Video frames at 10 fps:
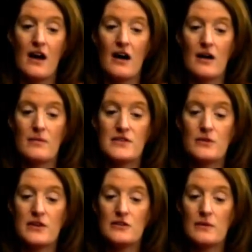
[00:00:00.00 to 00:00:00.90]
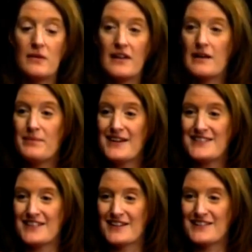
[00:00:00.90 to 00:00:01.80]
Um, so we do a lot of
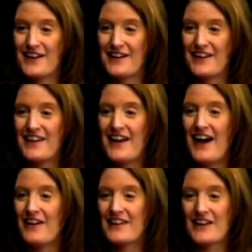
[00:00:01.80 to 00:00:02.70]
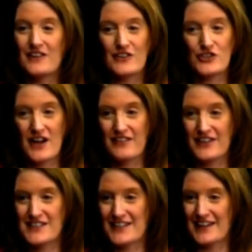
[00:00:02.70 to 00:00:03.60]
basics on how how to handle a
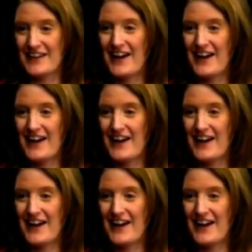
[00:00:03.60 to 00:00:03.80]
traffic ticket,